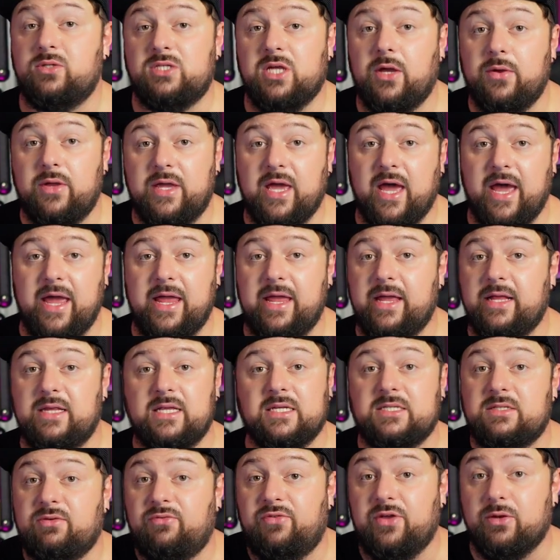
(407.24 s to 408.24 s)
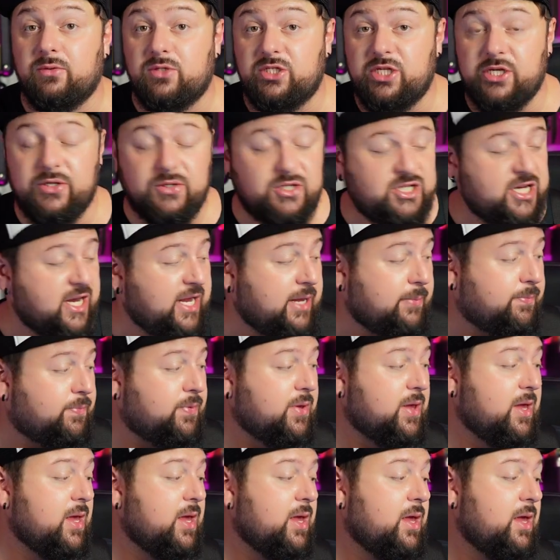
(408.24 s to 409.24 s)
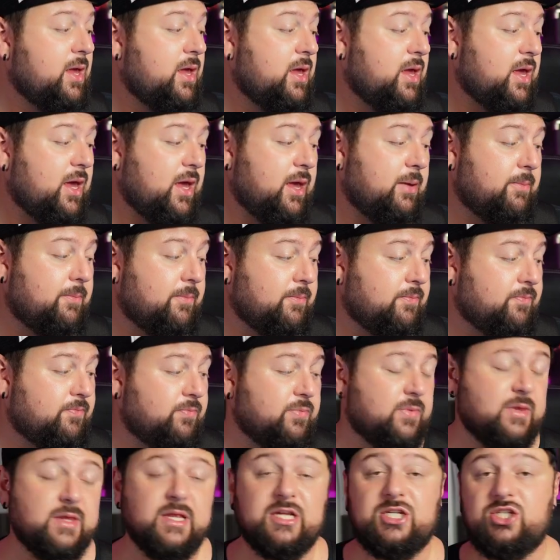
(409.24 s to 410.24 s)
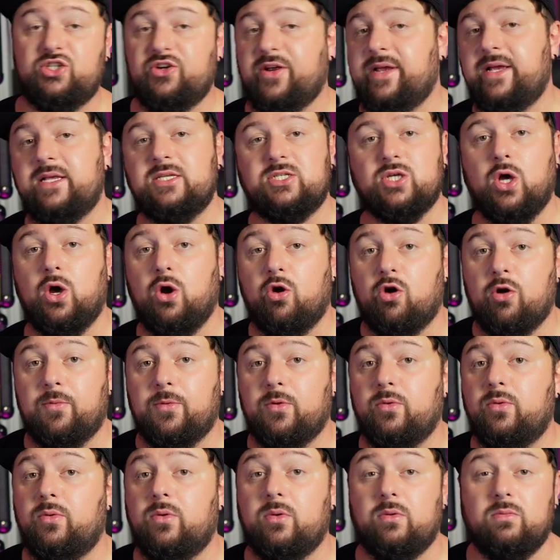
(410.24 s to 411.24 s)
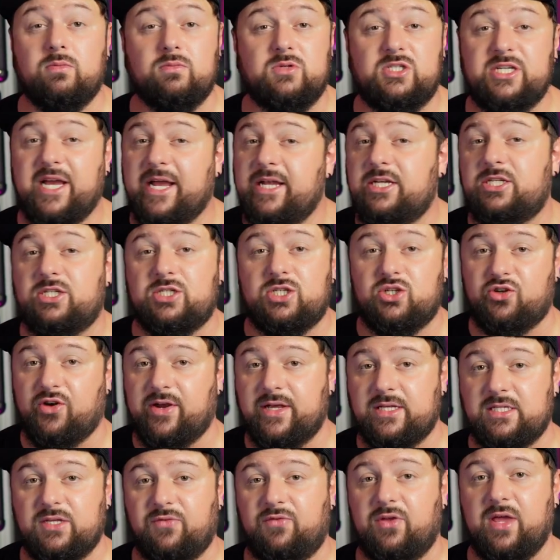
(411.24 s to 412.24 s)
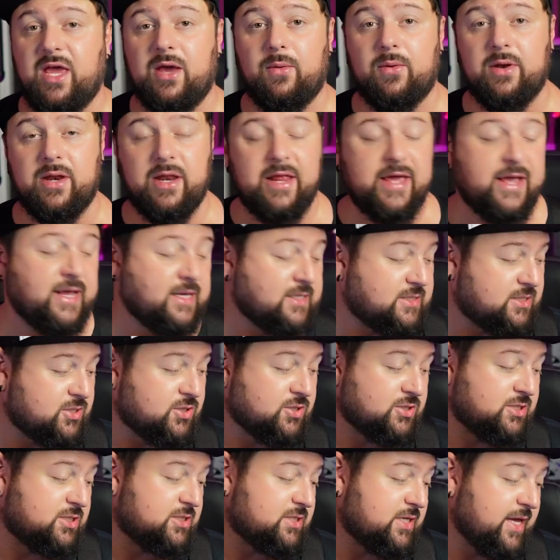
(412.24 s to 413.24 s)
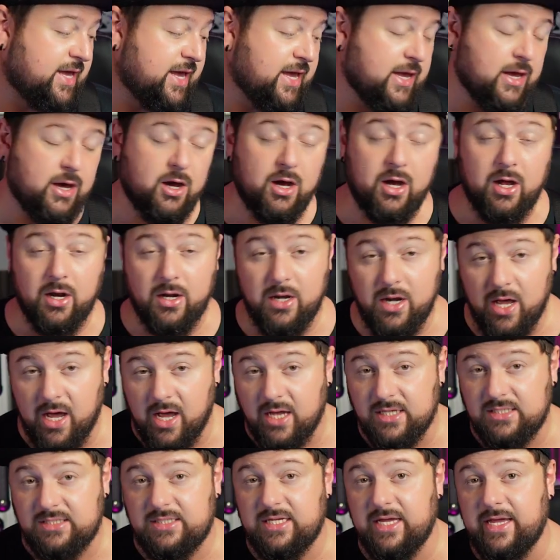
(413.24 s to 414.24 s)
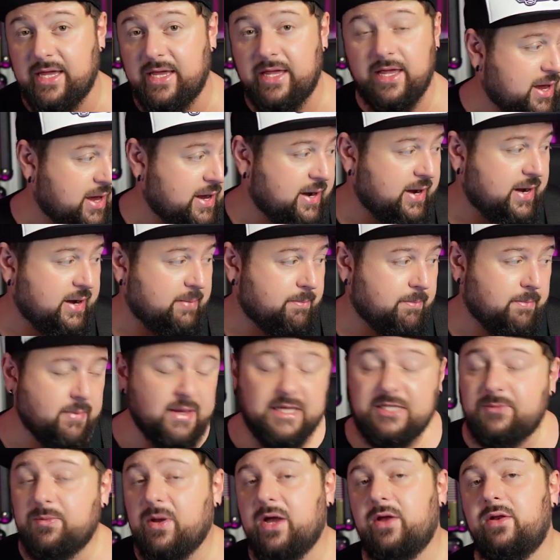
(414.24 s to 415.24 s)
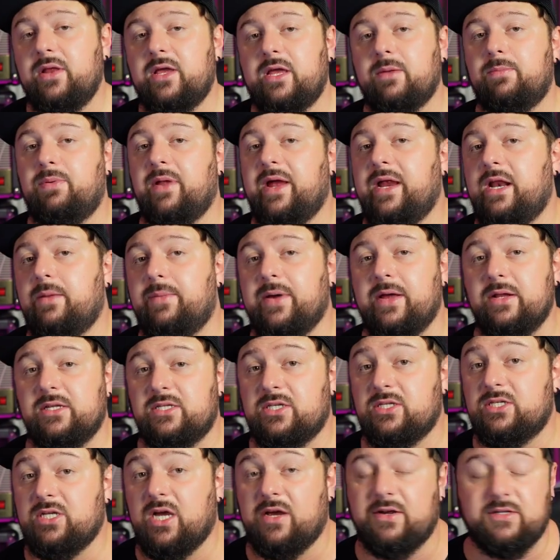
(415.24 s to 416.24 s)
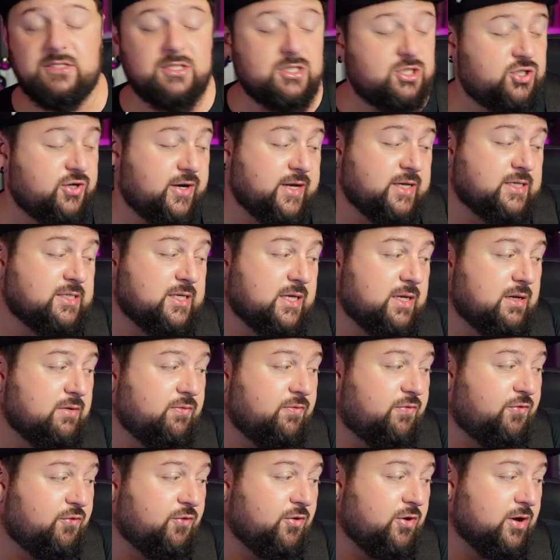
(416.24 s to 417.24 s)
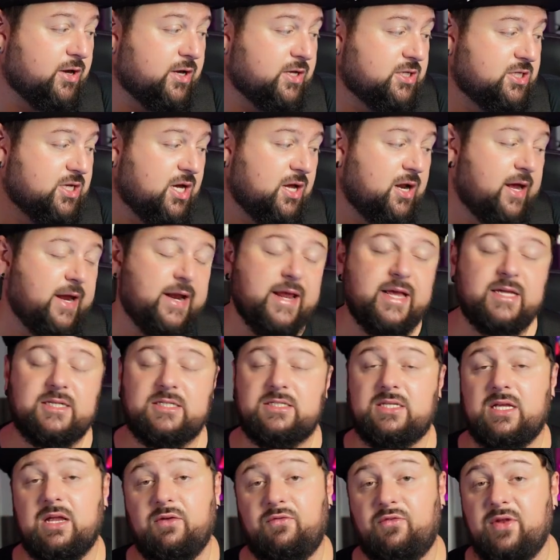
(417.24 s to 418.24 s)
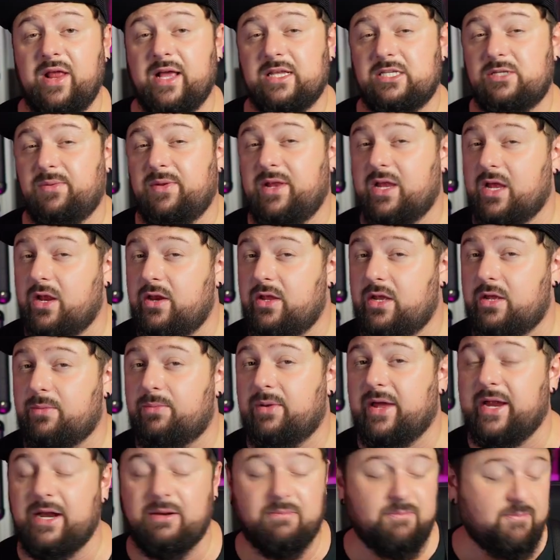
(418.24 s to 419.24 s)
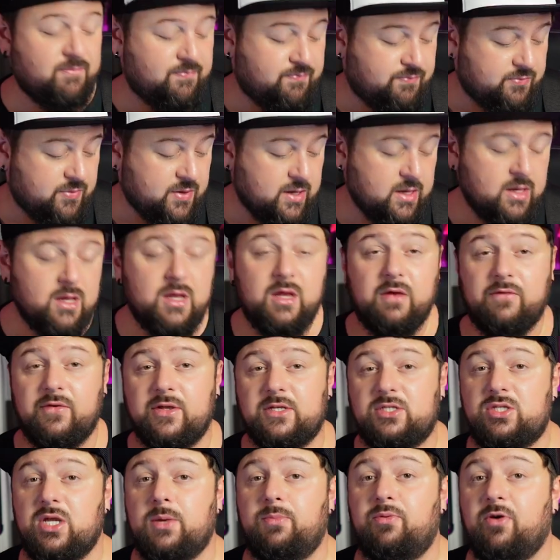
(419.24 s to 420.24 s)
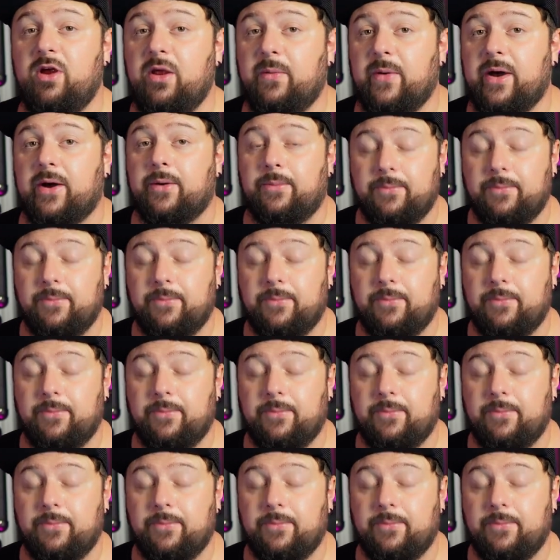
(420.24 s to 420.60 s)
okay. It doesn't feel too cheap. The strings are horrible. Change the strings if you get one of these because they are nasty. That's my only complaint about this guitar is the strings. And for a guitar like this, for that to be the only complaint, it's doing pretty well.